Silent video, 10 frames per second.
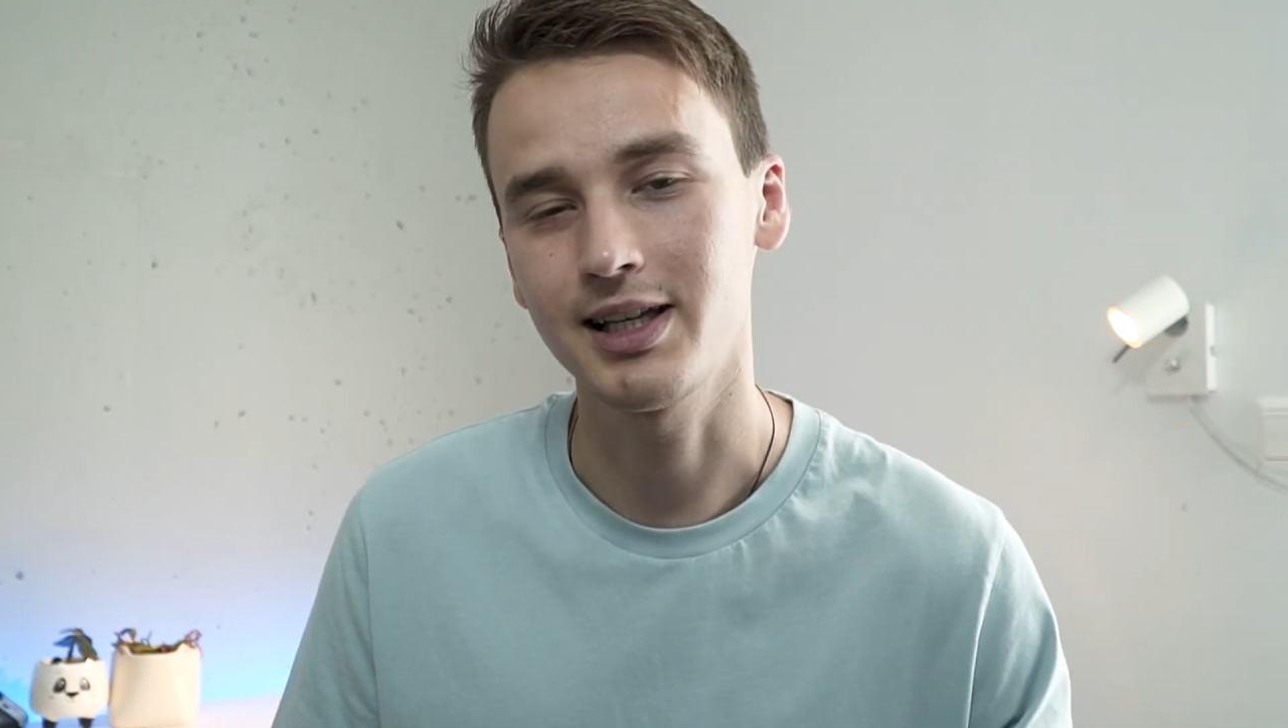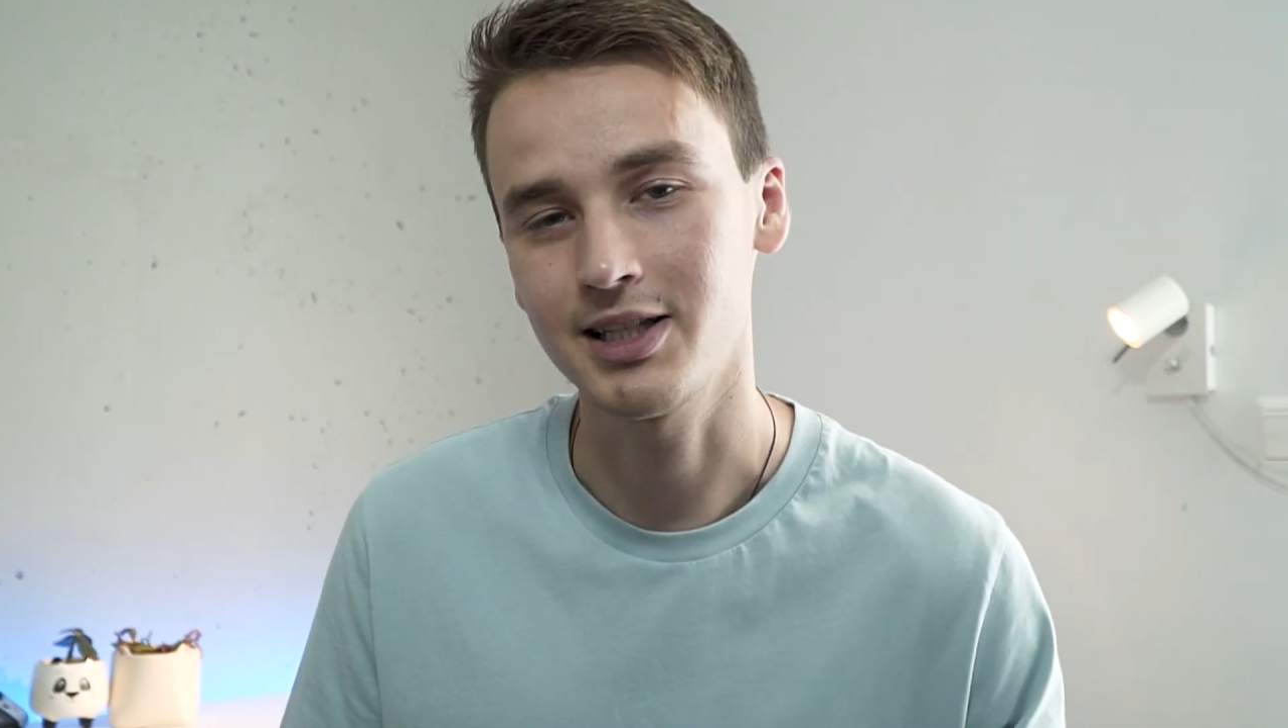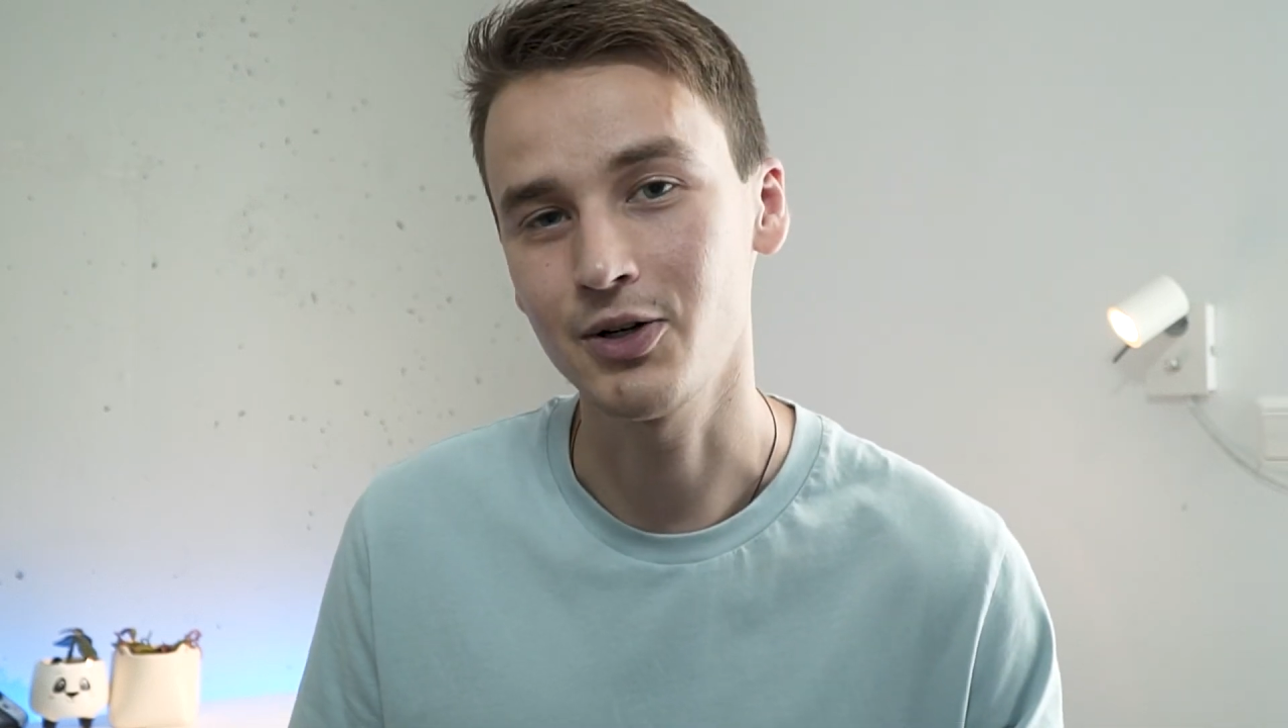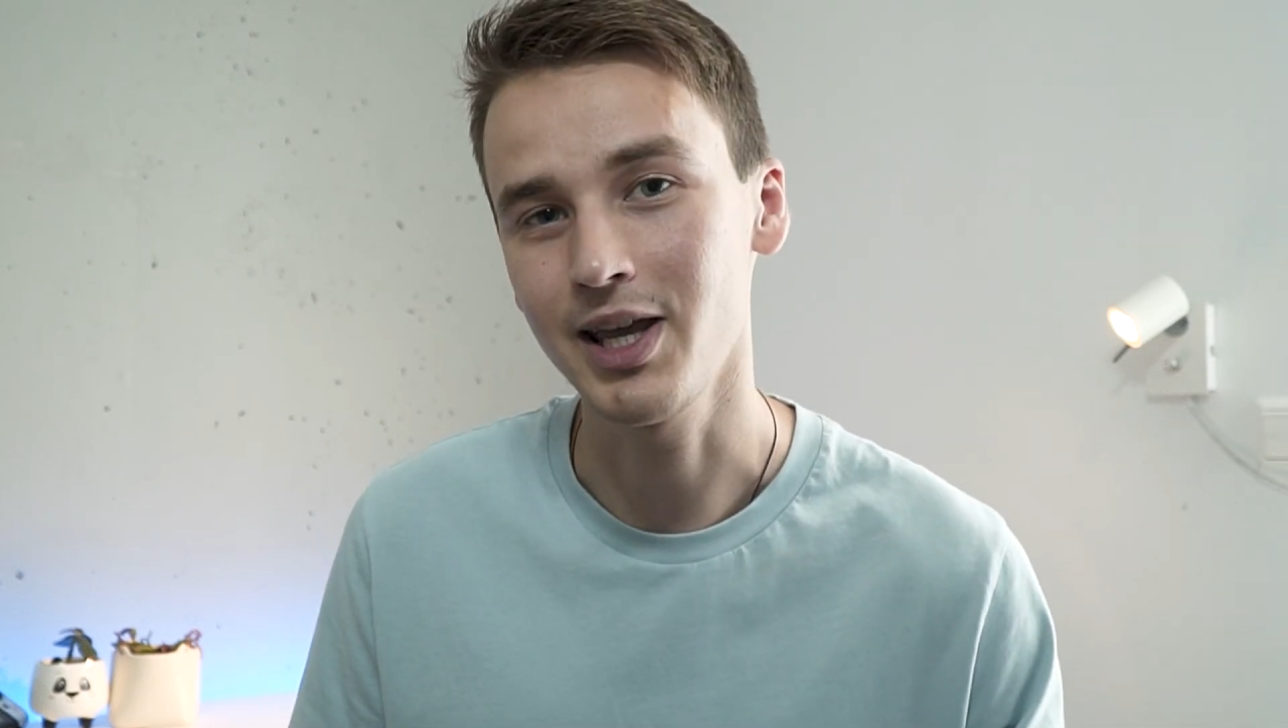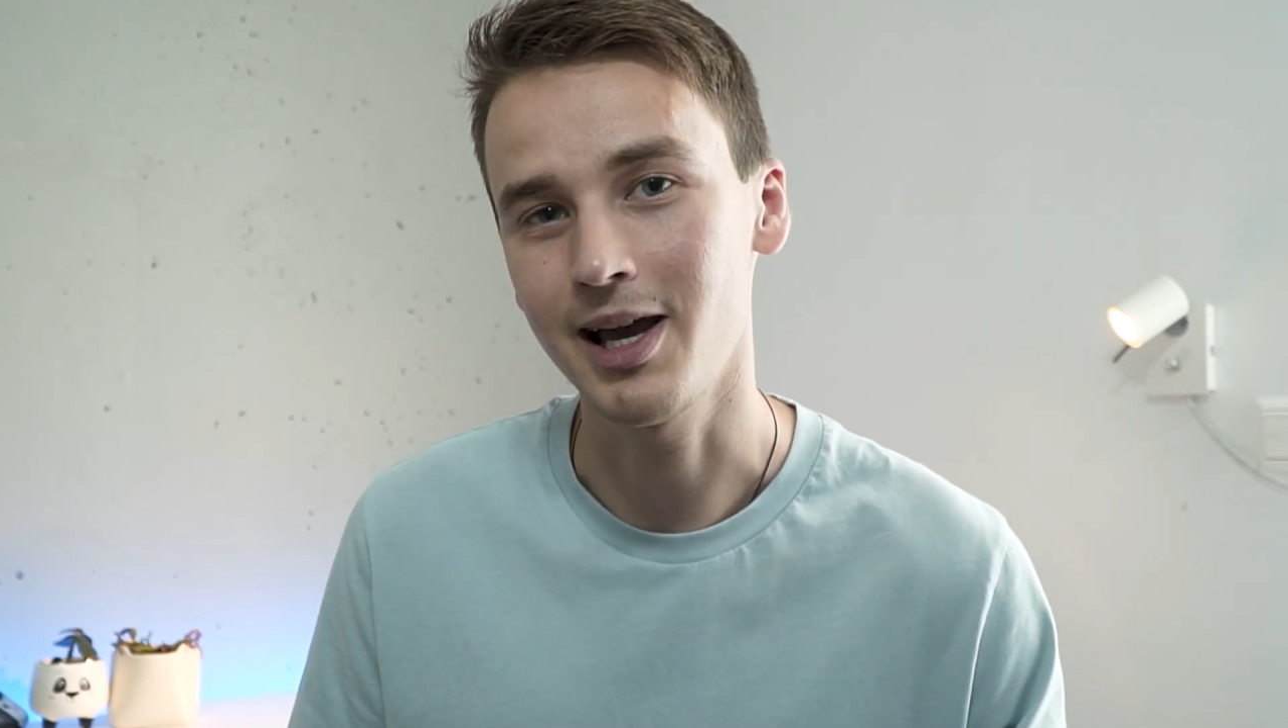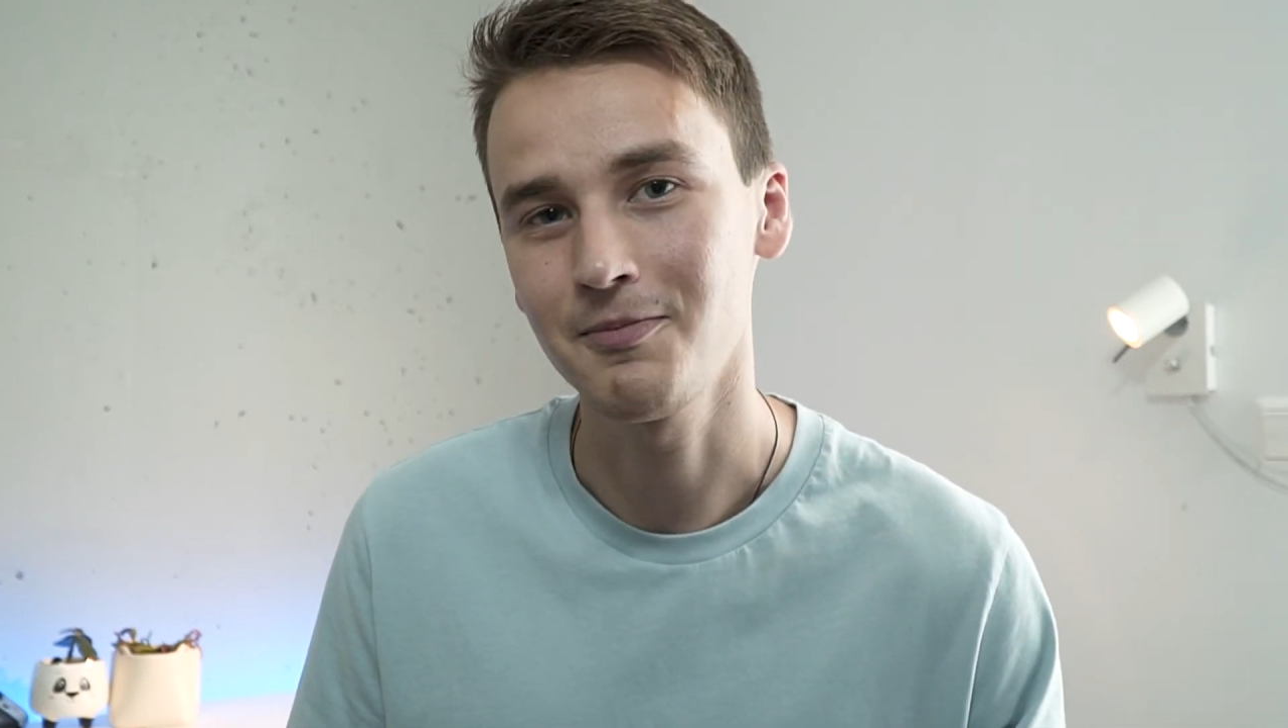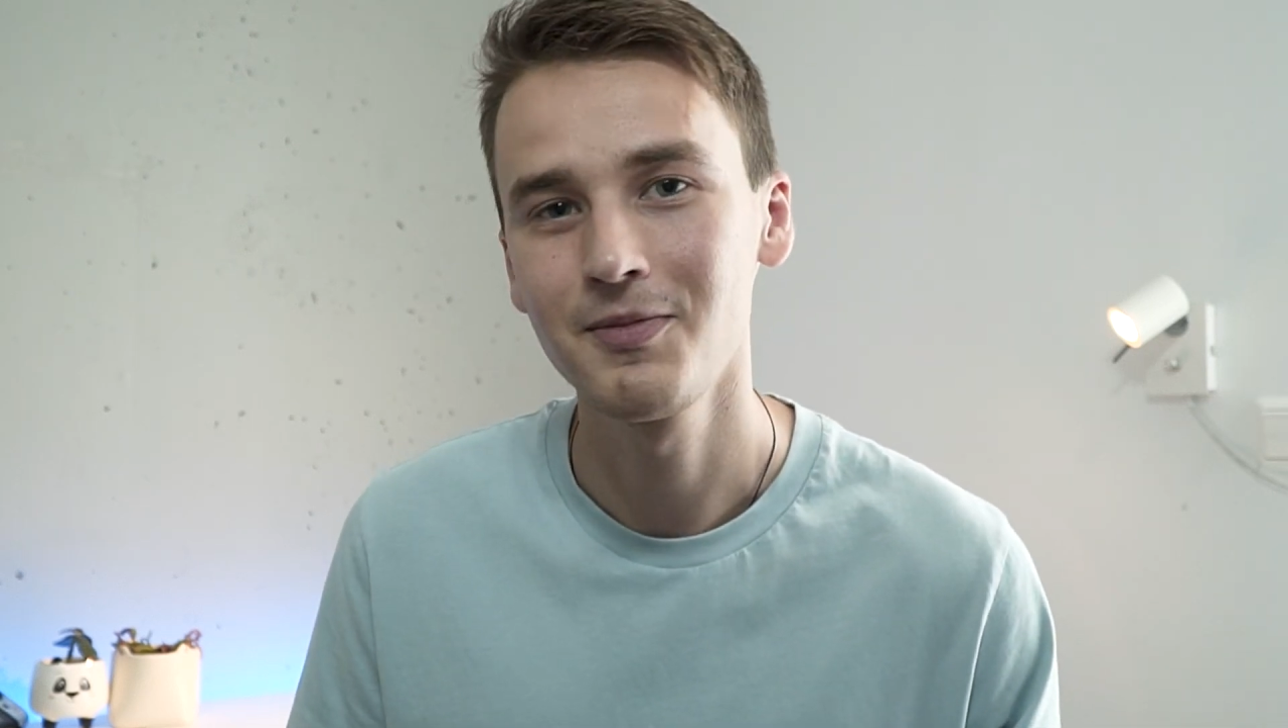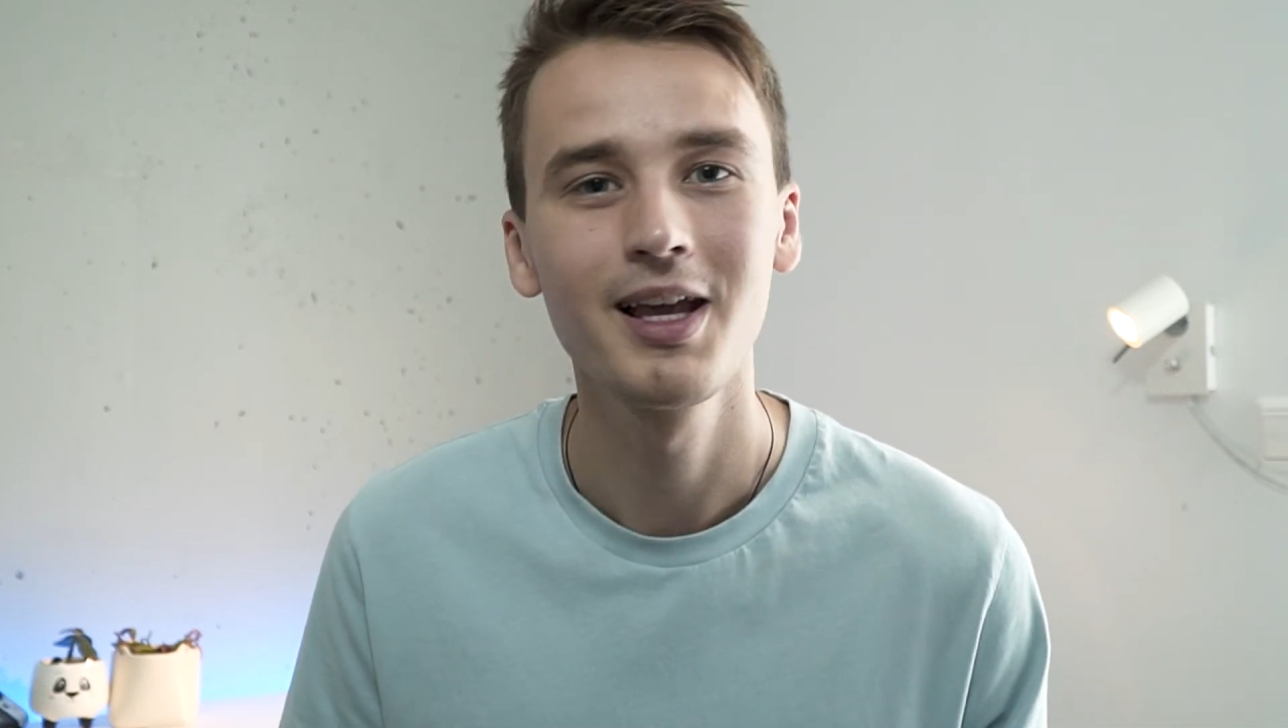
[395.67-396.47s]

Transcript: So yeah,